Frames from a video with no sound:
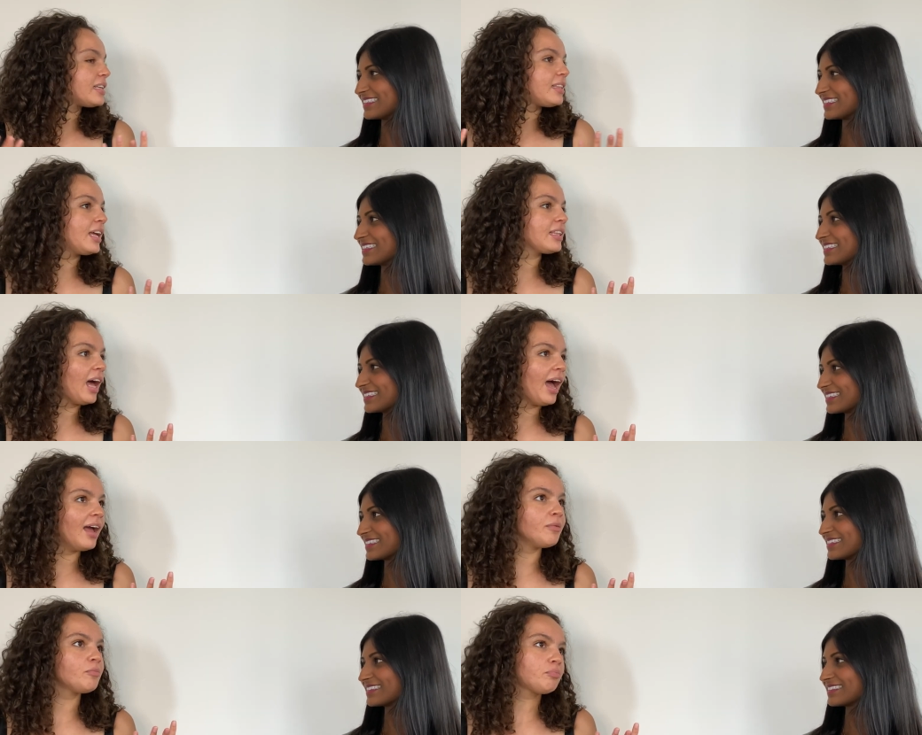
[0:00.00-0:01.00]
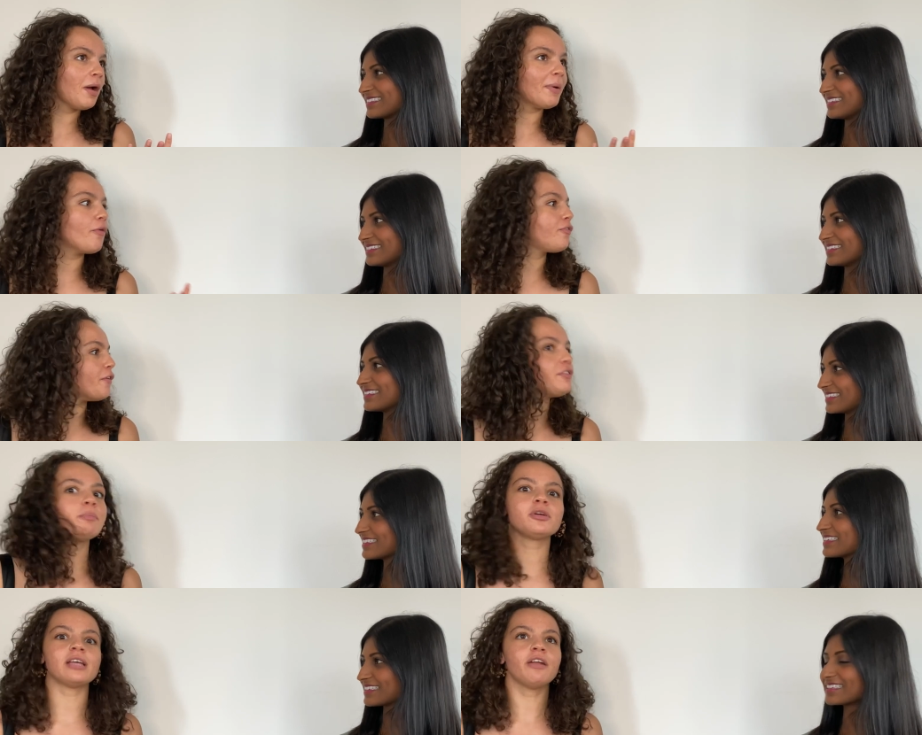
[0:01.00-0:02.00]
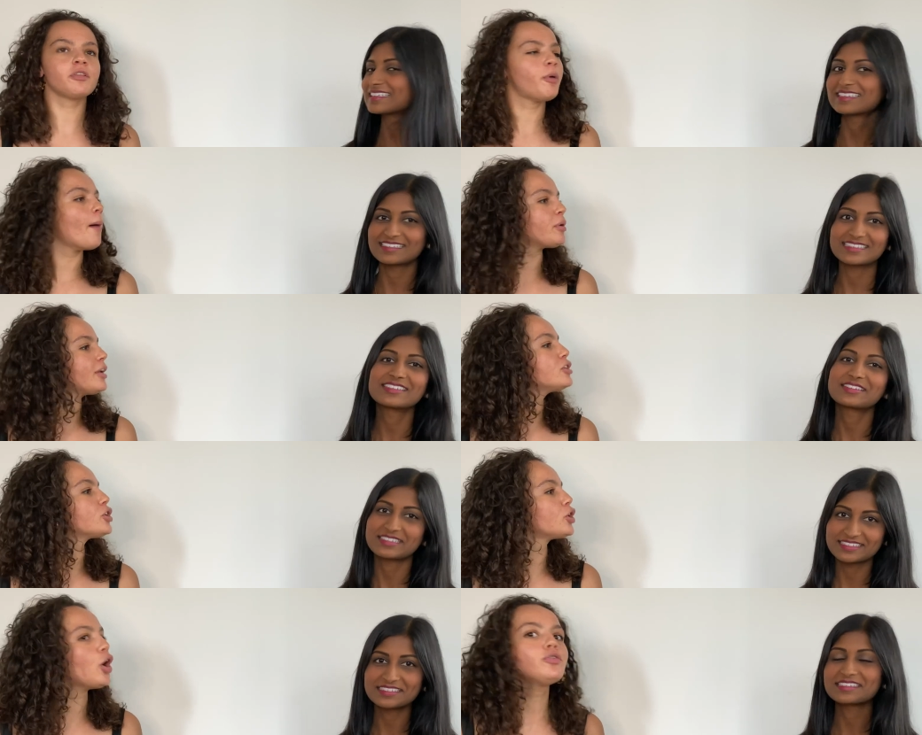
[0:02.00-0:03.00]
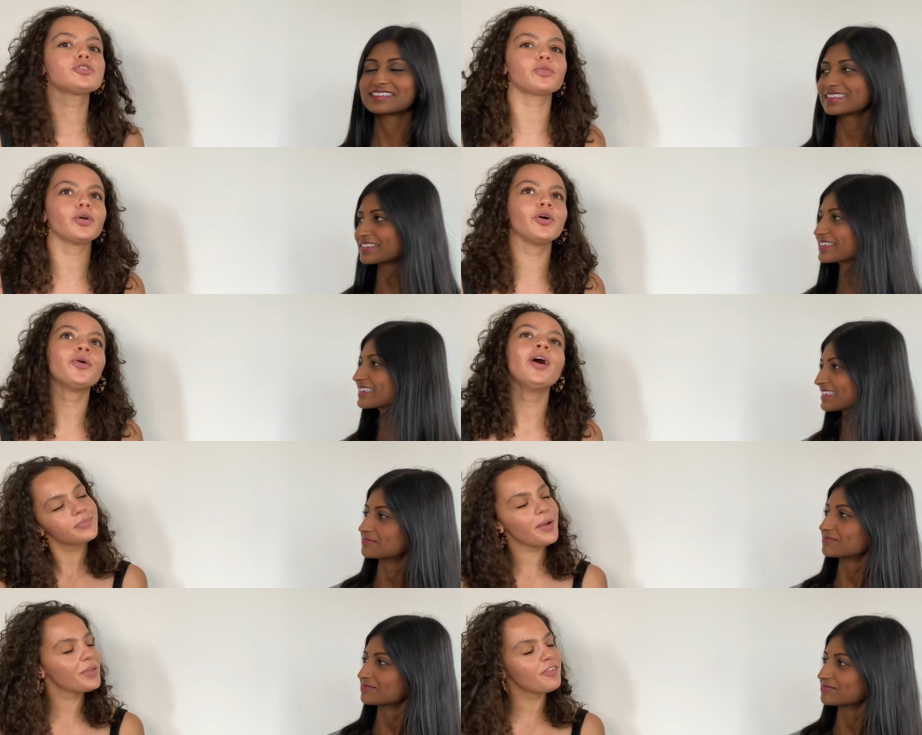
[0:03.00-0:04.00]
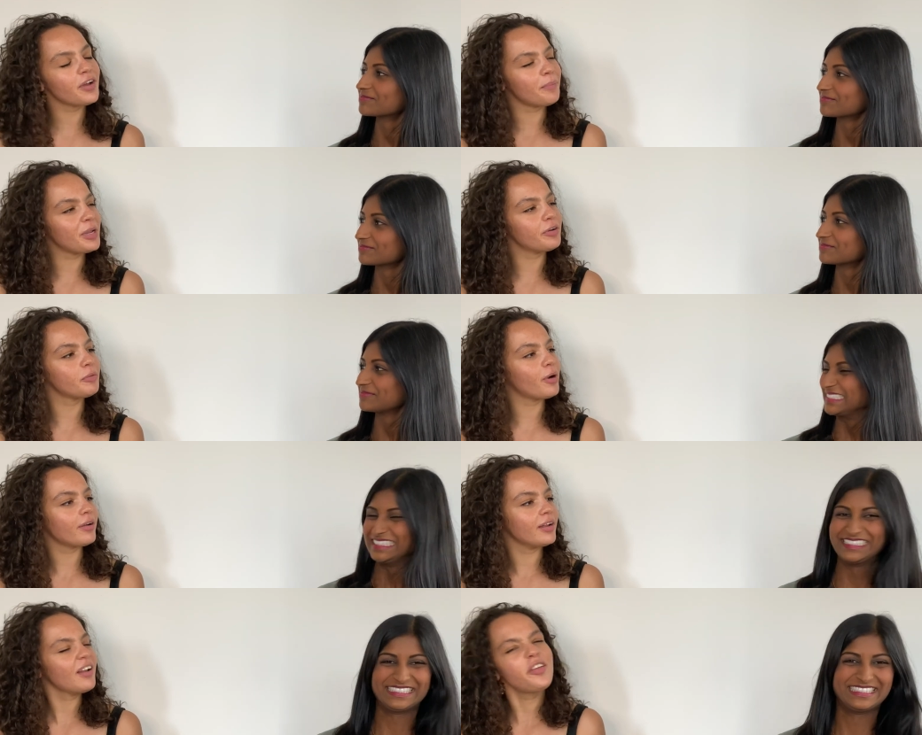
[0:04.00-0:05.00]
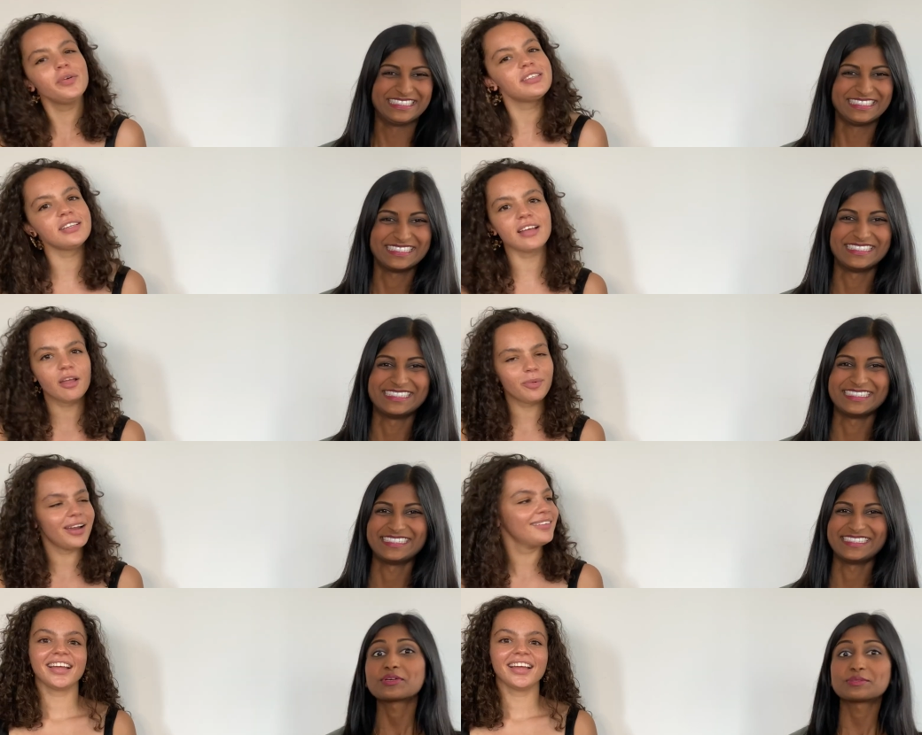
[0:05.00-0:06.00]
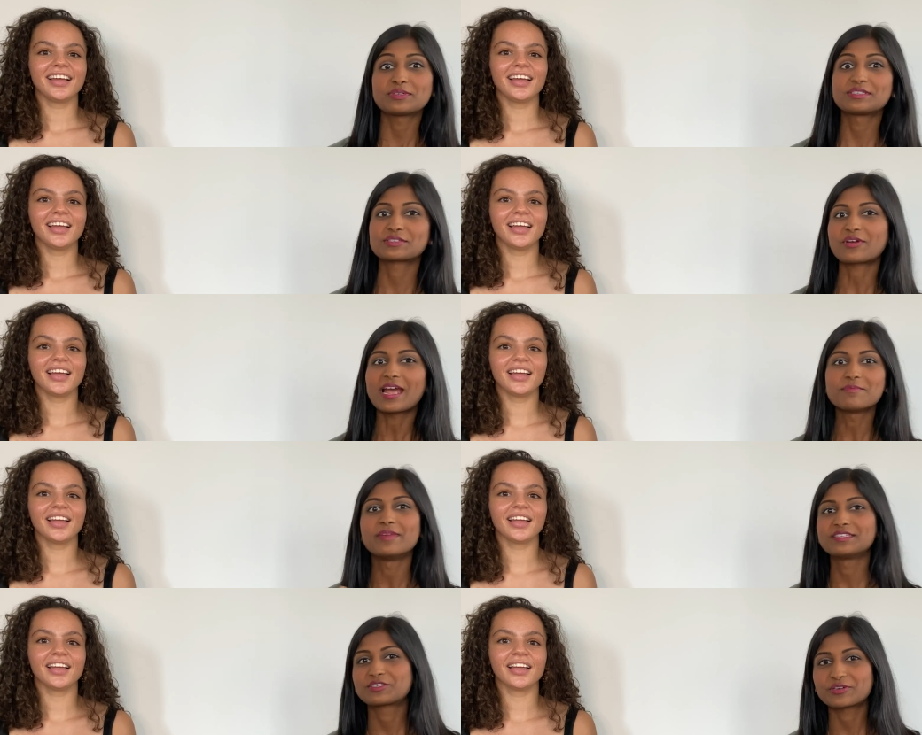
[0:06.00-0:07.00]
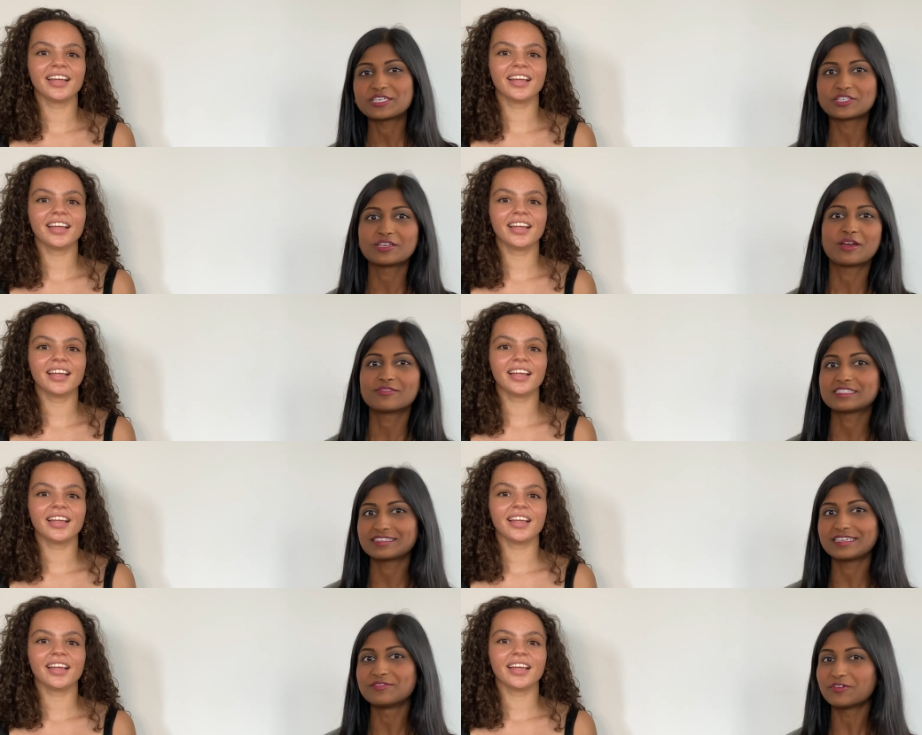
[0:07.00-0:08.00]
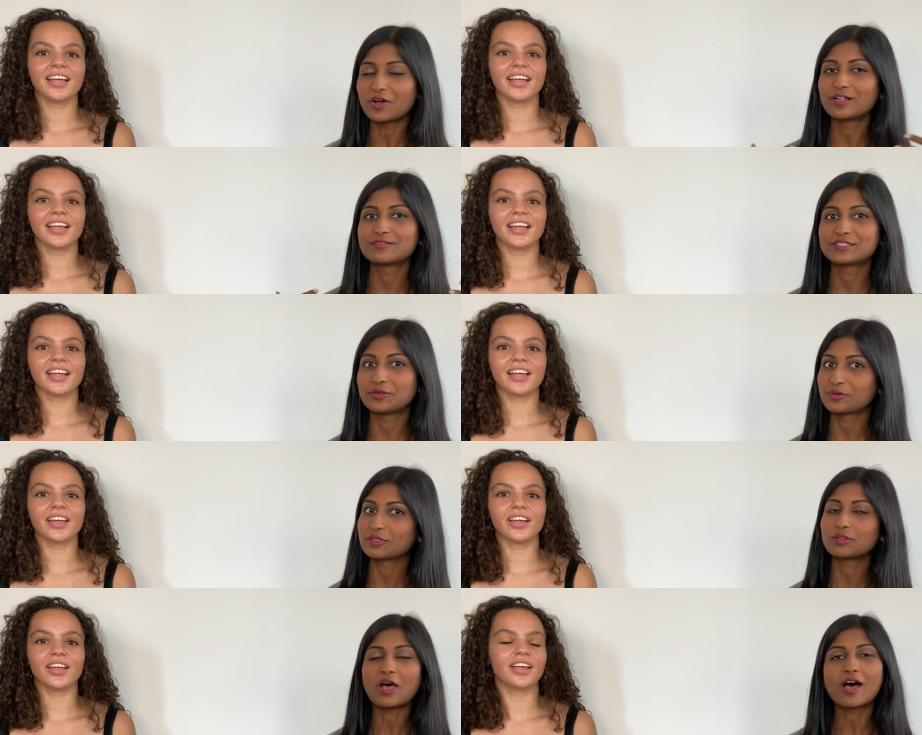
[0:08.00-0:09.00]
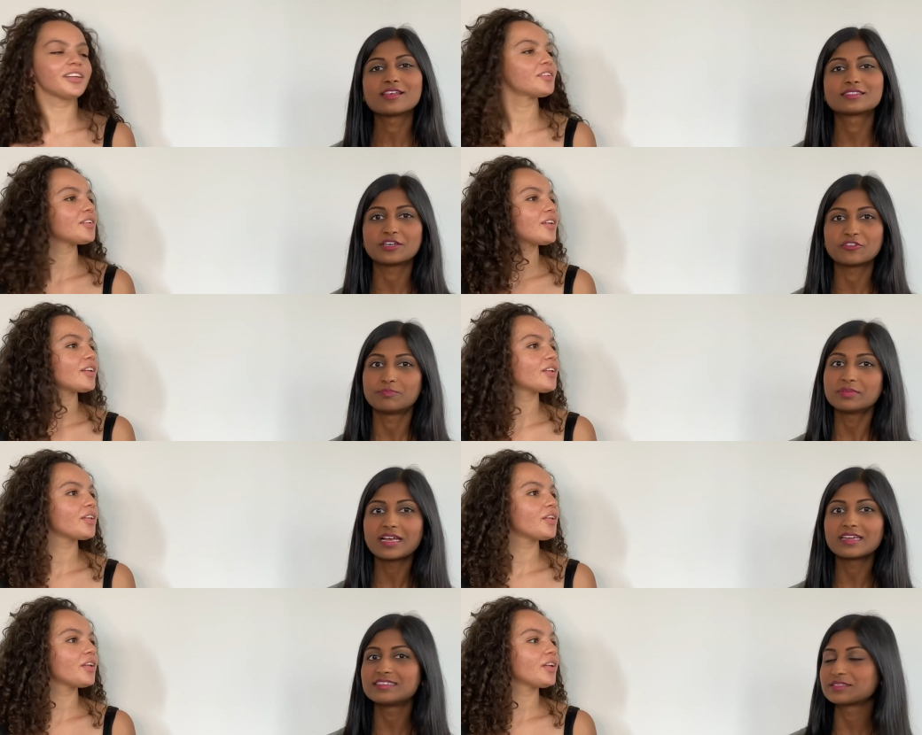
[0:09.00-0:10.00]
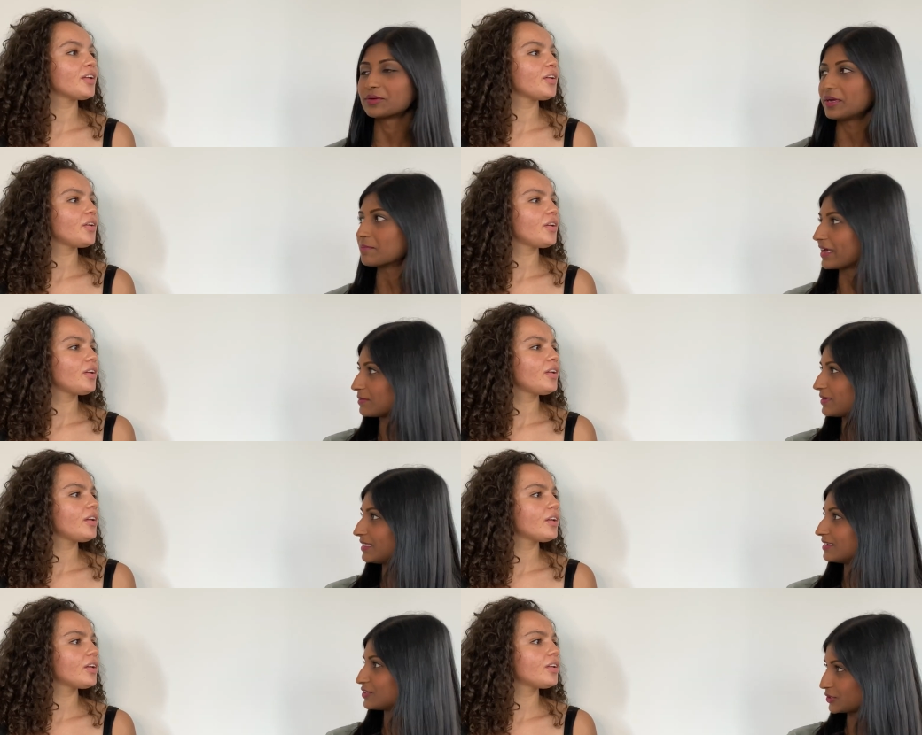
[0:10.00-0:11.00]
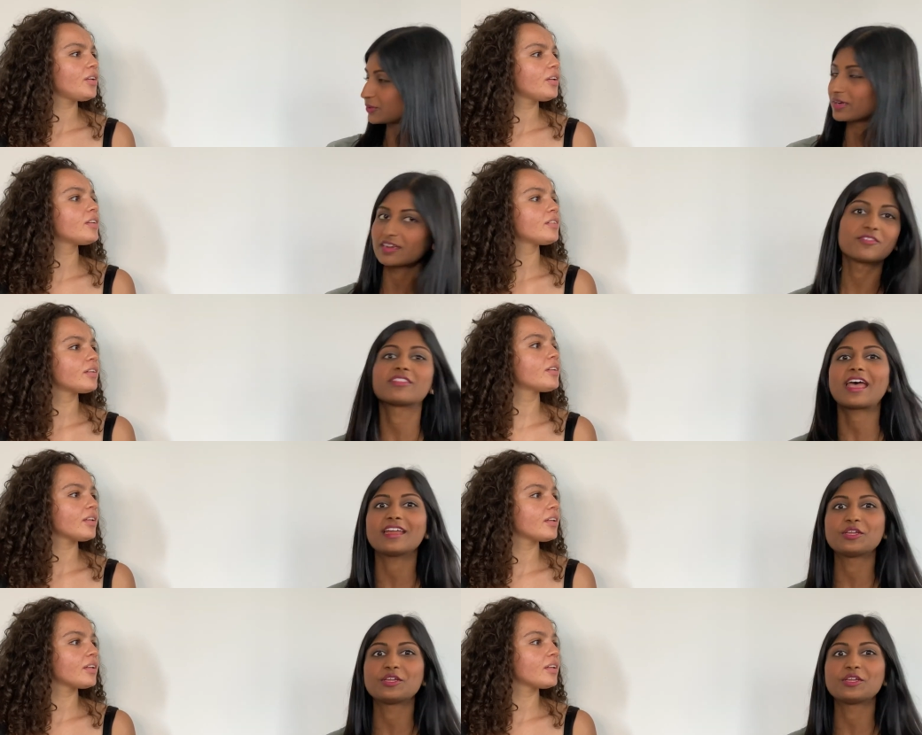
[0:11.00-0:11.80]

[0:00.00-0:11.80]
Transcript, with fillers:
Speaker 1: it's a thing that about 50% of the population goes through. I would love a period party, another reason to celebrate.
Speaker 2: So as we described, menstruation obviously involves, you know, the loss of blood, so it might be intuitive that,